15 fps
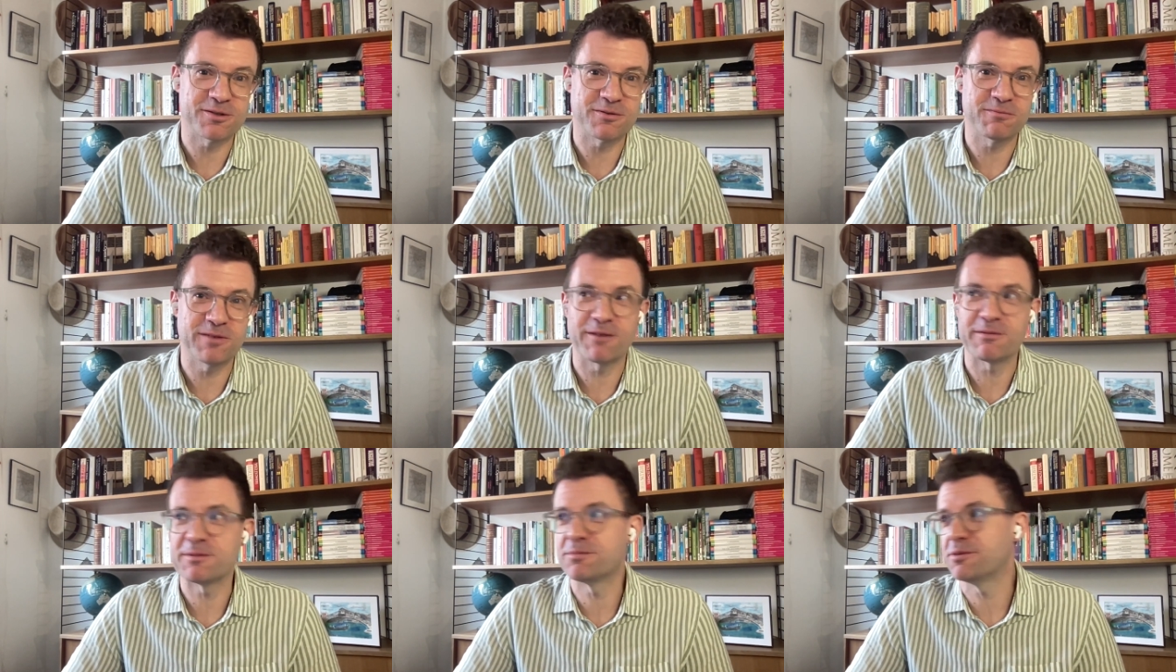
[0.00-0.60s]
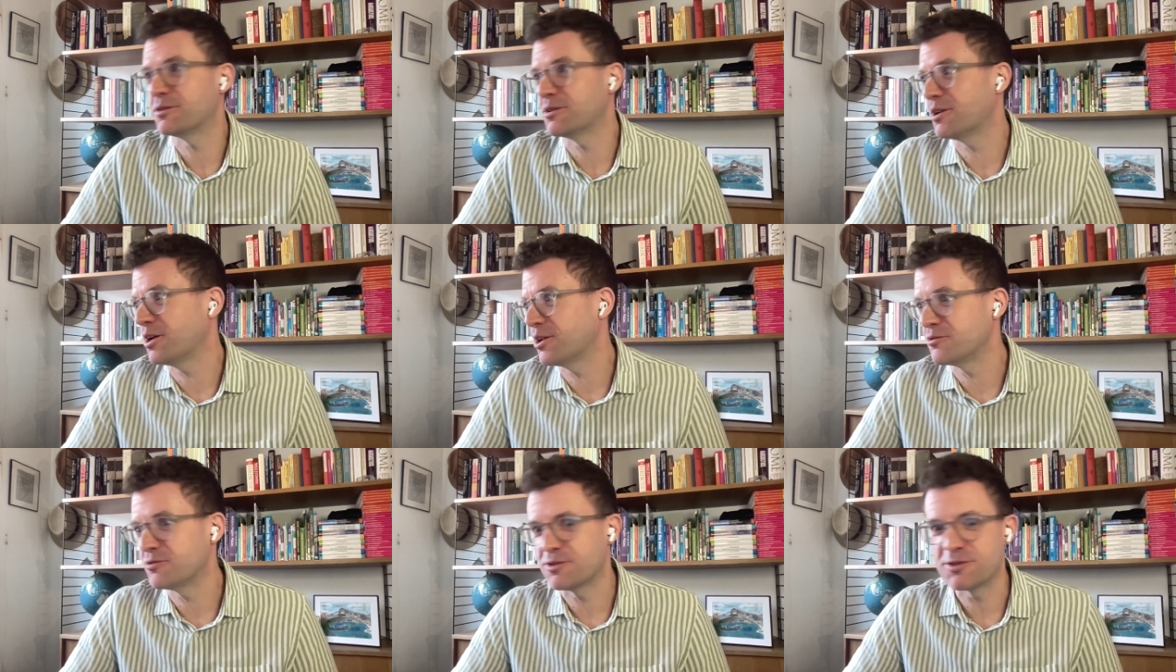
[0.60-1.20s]
where we put
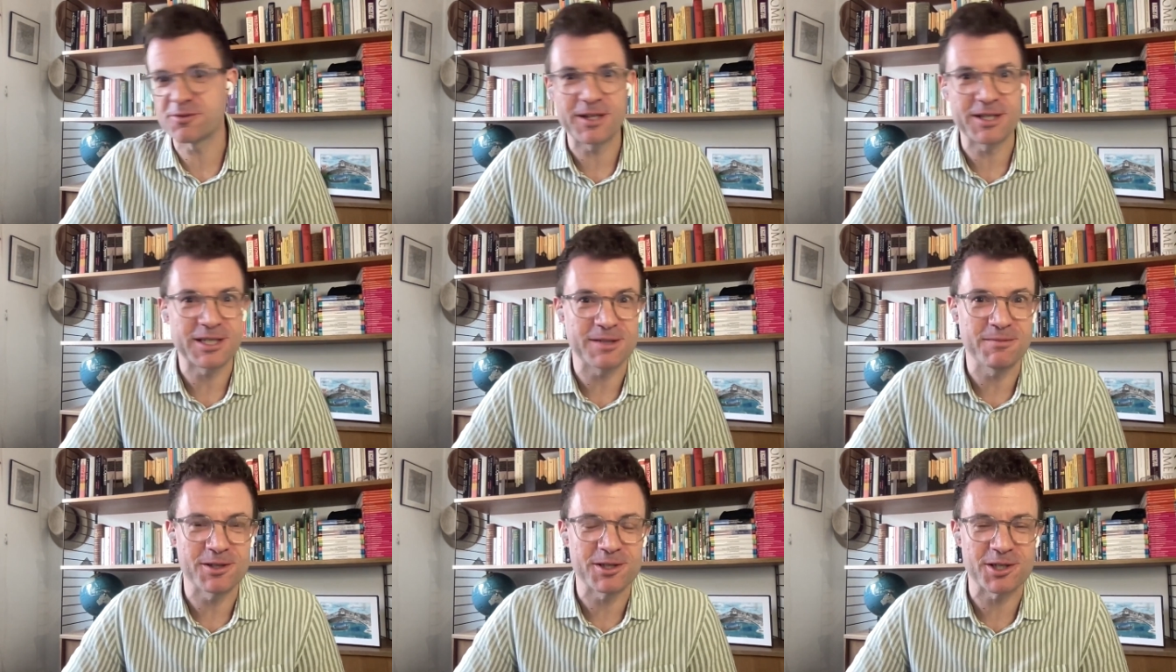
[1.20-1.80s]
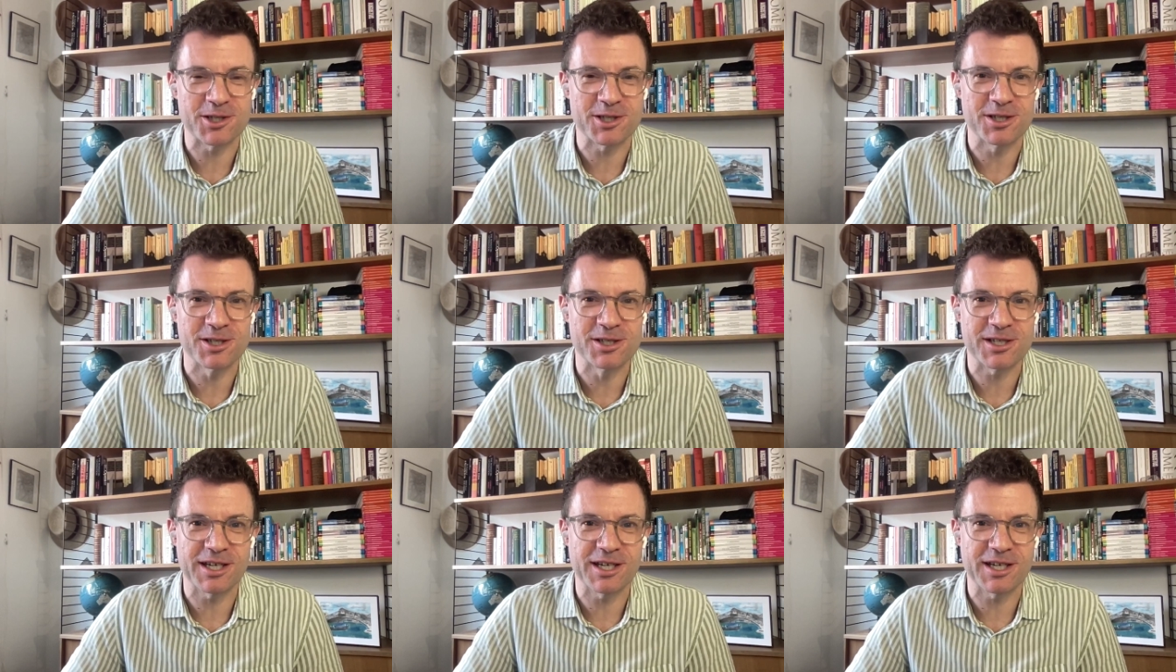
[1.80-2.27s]
120 musicians